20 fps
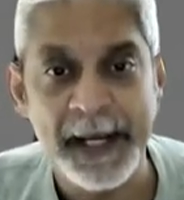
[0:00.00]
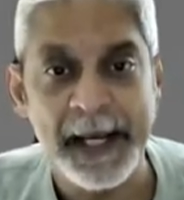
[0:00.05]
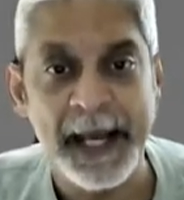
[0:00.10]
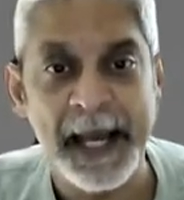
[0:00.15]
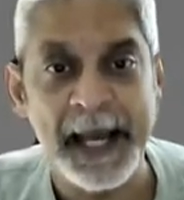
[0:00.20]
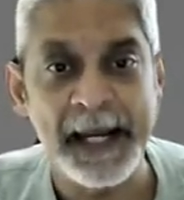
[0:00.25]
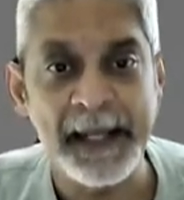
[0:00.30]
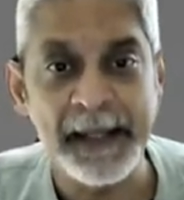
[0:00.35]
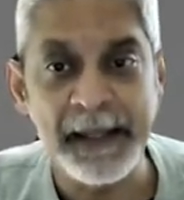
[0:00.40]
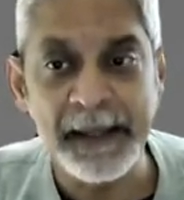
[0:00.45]

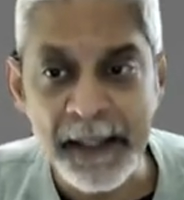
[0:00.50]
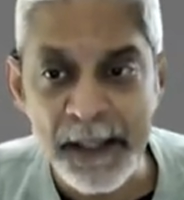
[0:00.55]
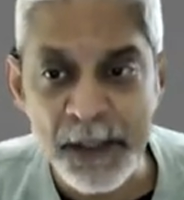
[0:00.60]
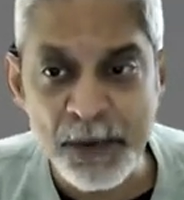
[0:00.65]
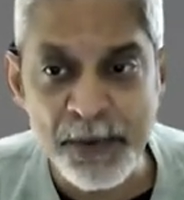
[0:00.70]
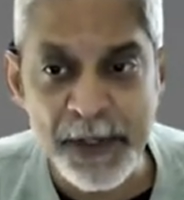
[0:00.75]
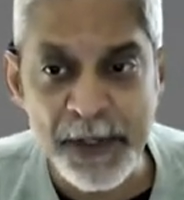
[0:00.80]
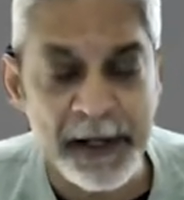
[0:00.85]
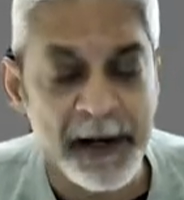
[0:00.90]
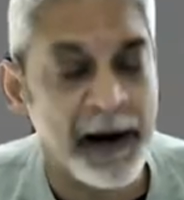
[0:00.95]
and in
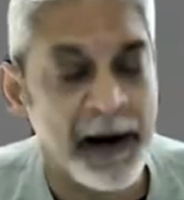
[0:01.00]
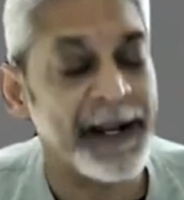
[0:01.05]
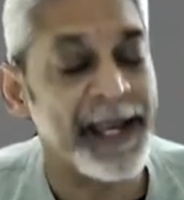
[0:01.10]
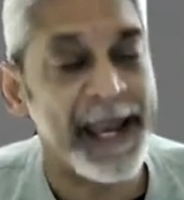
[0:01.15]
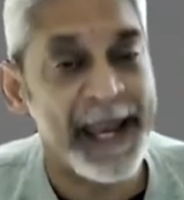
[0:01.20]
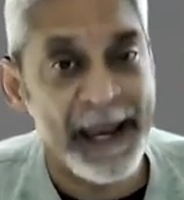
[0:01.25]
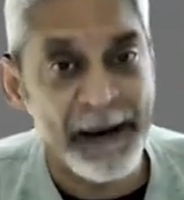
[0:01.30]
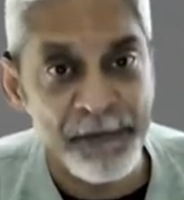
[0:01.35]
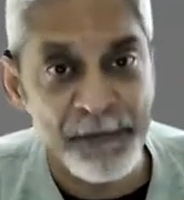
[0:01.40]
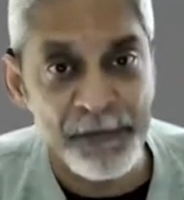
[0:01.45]
this regard,
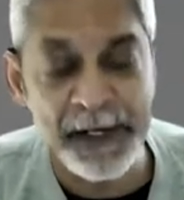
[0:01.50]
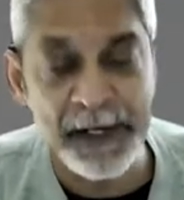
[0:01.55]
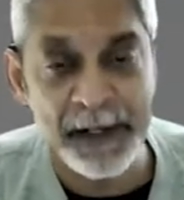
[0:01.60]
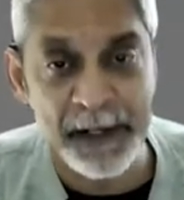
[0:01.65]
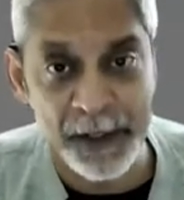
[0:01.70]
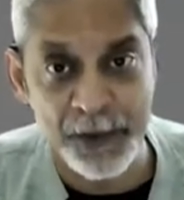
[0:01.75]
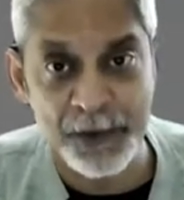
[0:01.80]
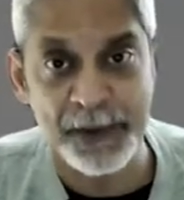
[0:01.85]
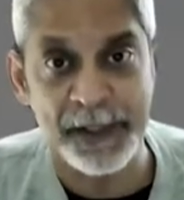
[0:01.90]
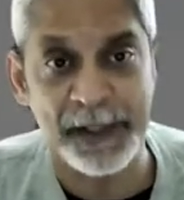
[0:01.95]
every
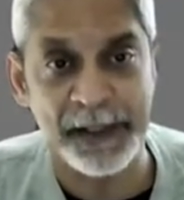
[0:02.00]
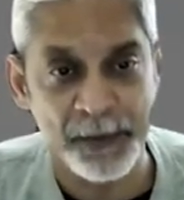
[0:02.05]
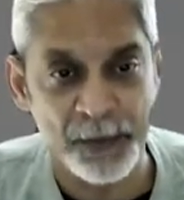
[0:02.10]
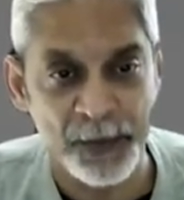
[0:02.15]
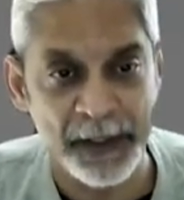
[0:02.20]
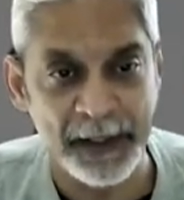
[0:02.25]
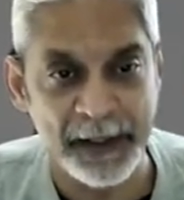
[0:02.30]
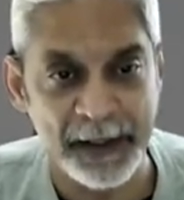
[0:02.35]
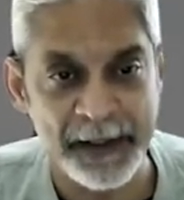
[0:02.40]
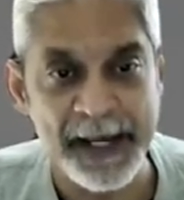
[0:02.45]
country in the
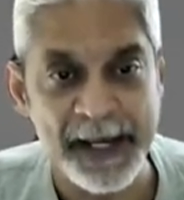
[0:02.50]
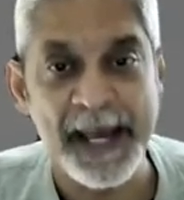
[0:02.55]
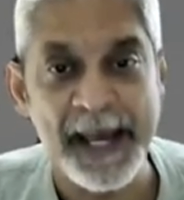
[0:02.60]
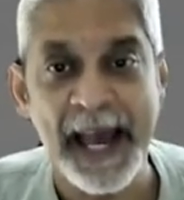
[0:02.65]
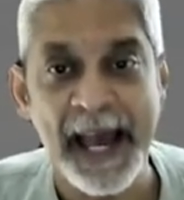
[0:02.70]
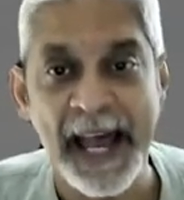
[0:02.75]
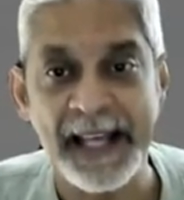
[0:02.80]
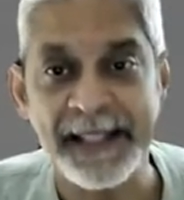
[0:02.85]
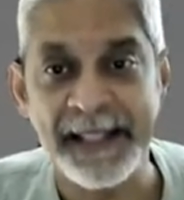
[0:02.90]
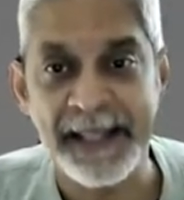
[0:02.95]
world
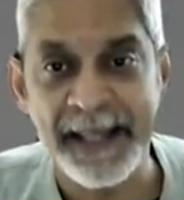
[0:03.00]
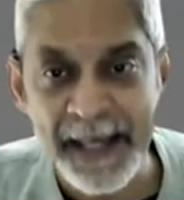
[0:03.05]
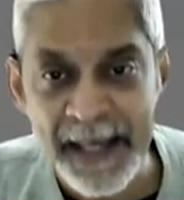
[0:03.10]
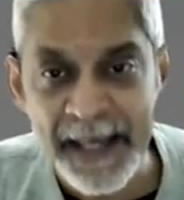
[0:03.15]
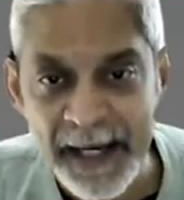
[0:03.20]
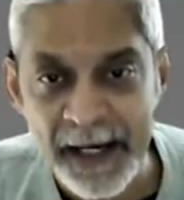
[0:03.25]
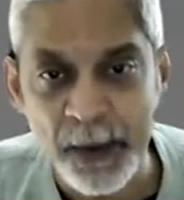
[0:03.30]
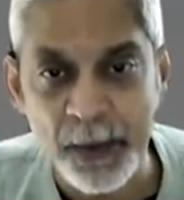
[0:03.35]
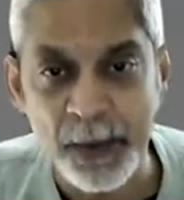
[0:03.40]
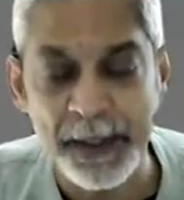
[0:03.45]
has
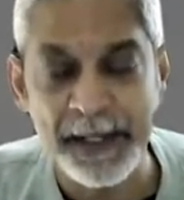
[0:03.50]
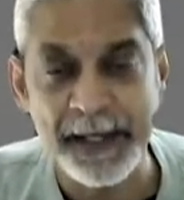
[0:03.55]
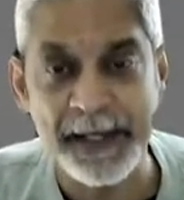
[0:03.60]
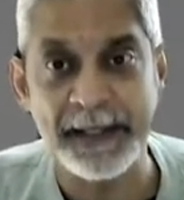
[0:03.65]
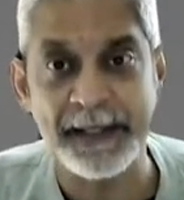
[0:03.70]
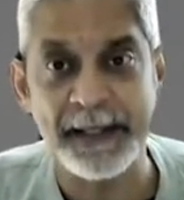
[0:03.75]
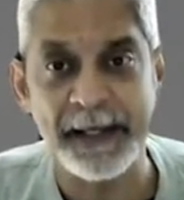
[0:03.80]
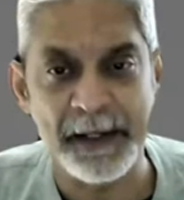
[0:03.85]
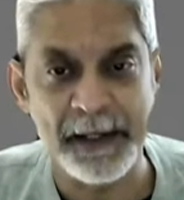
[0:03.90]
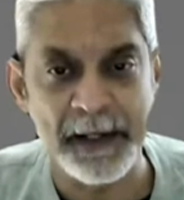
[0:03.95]

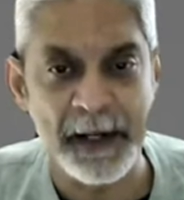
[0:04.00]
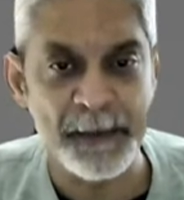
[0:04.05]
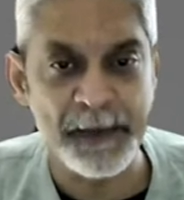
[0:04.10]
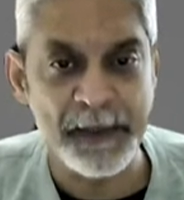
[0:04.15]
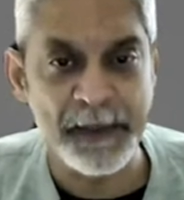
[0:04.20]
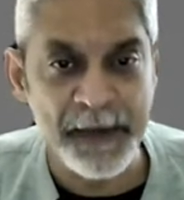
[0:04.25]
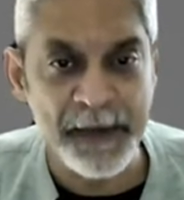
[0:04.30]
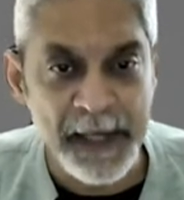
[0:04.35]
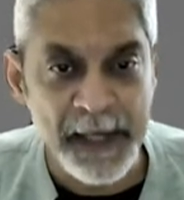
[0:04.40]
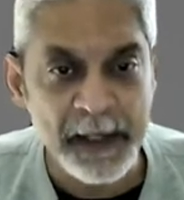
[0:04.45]
inequities in terms
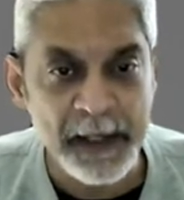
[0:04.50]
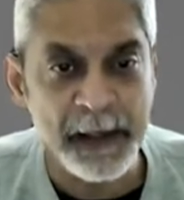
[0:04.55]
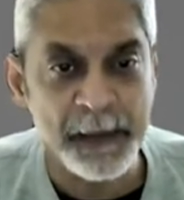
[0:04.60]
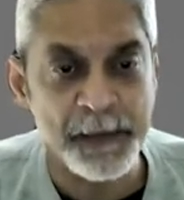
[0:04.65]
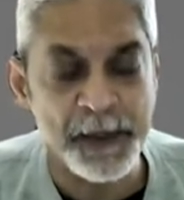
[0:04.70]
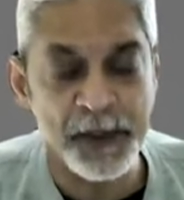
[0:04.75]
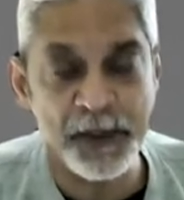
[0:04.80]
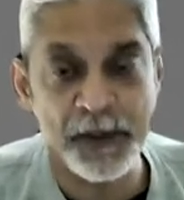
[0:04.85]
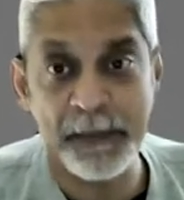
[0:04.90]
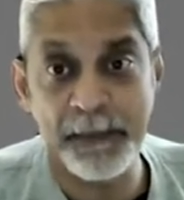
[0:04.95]
of income
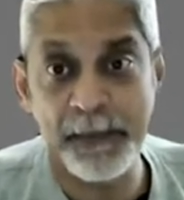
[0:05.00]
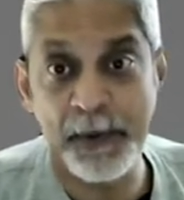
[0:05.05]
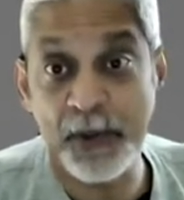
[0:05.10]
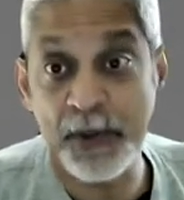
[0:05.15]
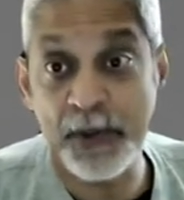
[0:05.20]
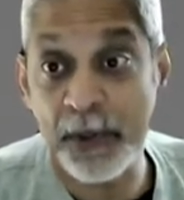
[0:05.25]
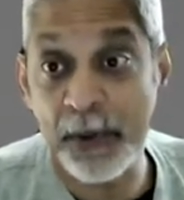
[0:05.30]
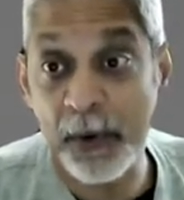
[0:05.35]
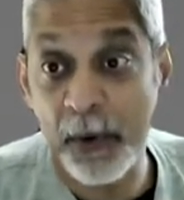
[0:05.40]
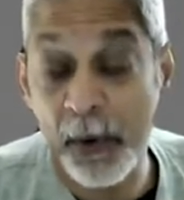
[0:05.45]

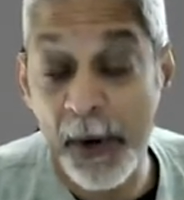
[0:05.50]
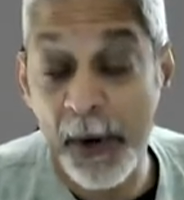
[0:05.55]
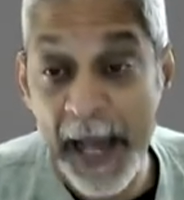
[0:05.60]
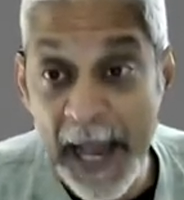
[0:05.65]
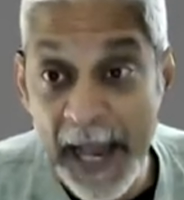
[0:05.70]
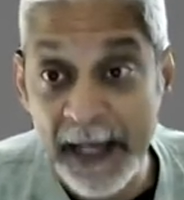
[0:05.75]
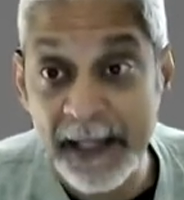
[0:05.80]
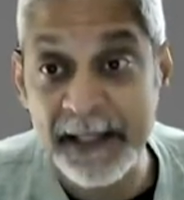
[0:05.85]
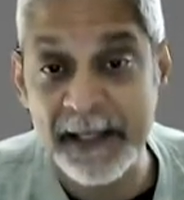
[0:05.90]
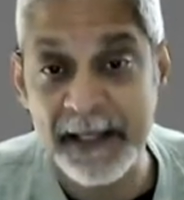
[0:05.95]
distribution or
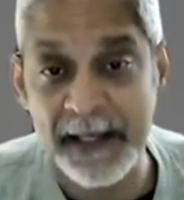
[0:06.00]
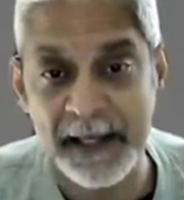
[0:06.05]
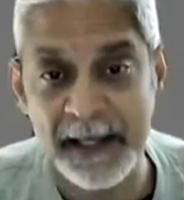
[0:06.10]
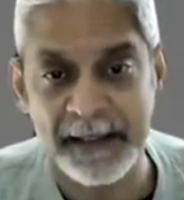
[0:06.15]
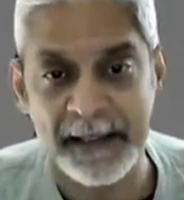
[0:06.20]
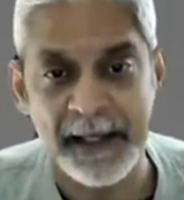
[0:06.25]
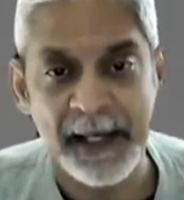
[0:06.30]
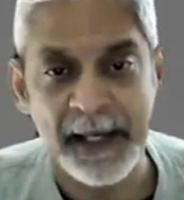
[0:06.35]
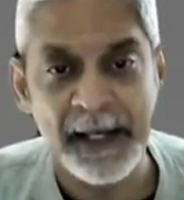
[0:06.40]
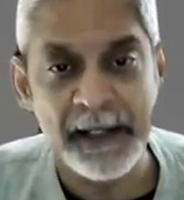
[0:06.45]

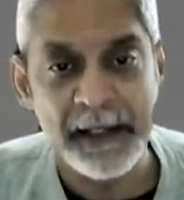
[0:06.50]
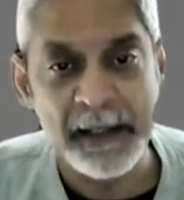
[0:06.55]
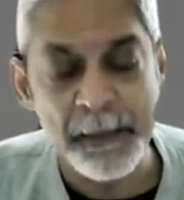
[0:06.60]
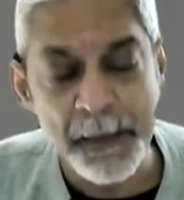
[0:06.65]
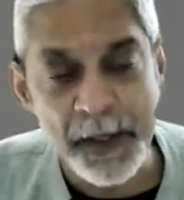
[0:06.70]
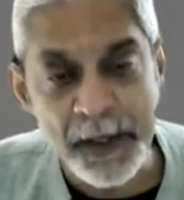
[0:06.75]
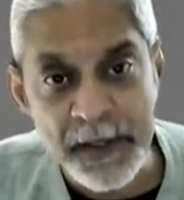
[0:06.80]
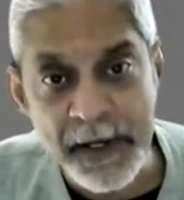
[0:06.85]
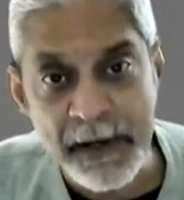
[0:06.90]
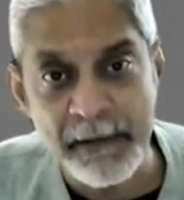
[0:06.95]
access to
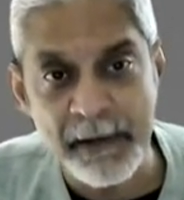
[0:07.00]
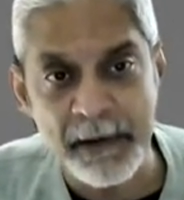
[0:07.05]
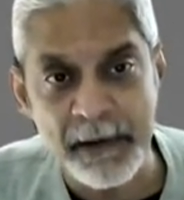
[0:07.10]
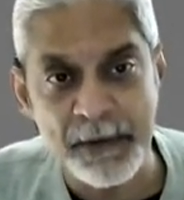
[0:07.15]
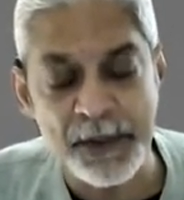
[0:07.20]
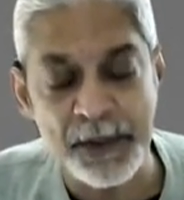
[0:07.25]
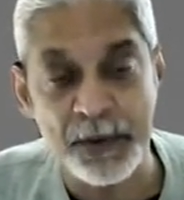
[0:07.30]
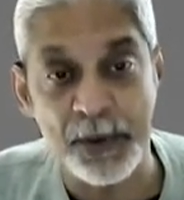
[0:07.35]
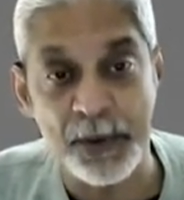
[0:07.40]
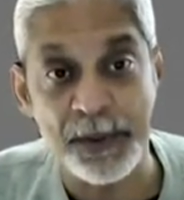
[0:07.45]
material
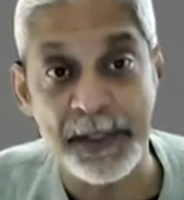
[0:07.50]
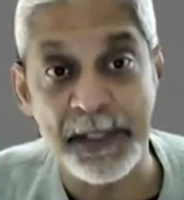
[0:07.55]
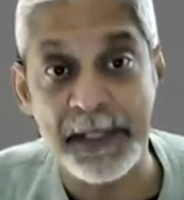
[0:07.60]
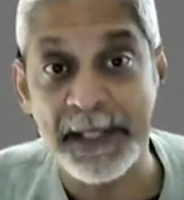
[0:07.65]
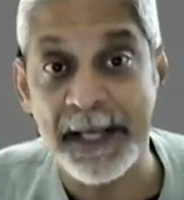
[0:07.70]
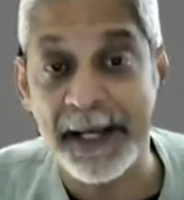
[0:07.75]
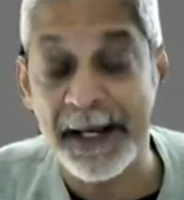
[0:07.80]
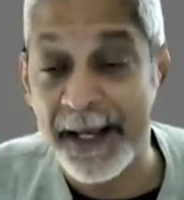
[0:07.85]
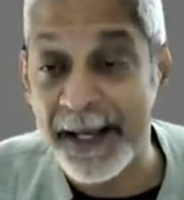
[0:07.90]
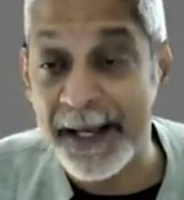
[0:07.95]
resources
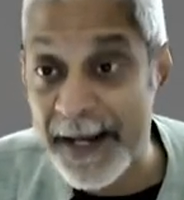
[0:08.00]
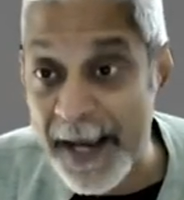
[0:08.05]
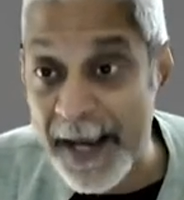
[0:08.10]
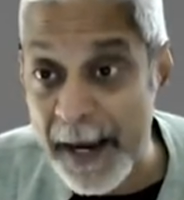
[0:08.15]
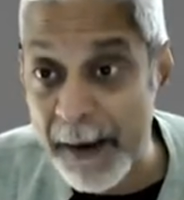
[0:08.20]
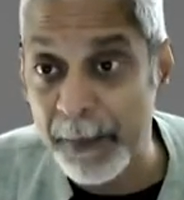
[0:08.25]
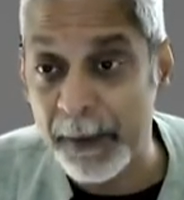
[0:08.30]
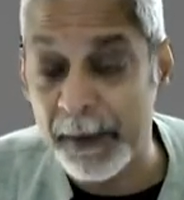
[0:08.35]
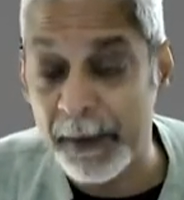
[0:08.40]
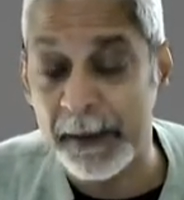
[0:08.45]
that
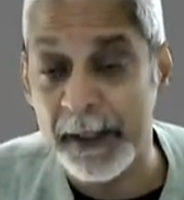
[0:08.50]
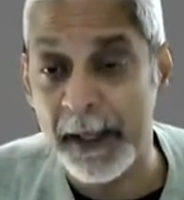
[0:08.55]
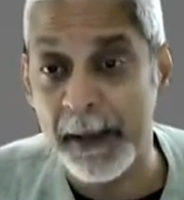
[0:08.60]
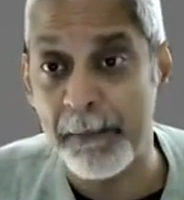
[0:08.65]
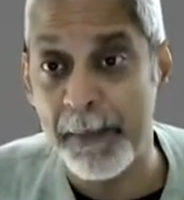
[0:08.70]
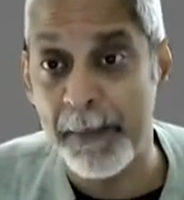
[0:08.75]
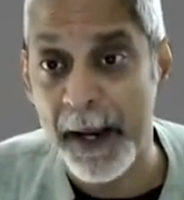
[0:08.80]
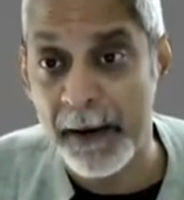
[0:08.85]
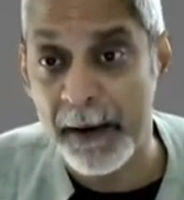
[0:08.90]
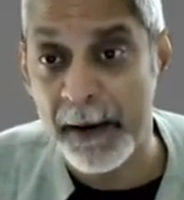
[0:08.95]
enable their